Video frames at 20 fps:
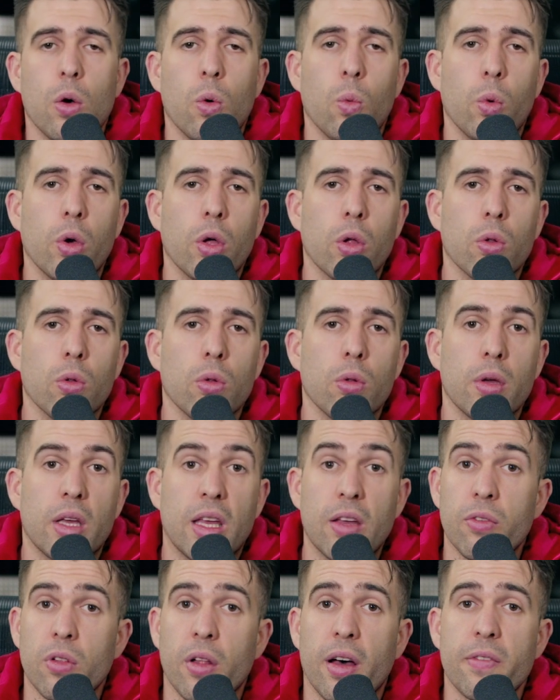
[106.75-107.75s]
will
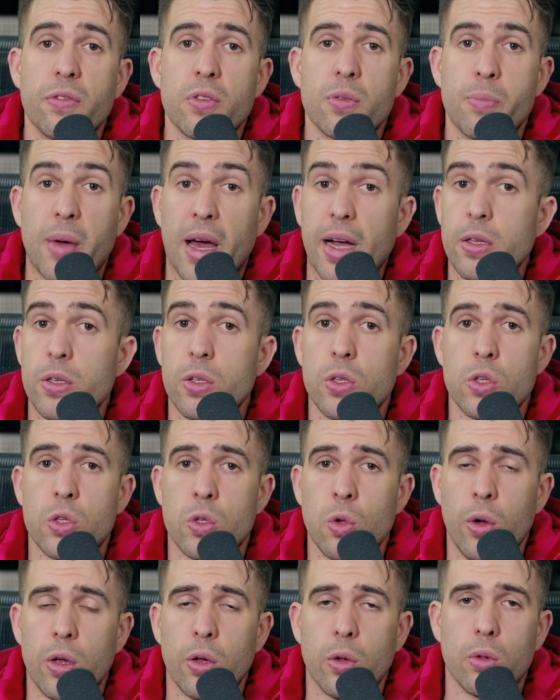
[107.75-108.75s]
give life back to the
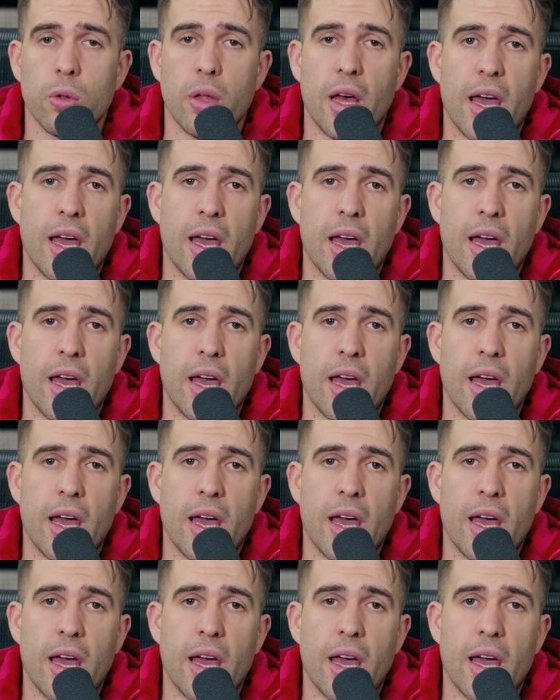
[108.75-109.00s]
soil.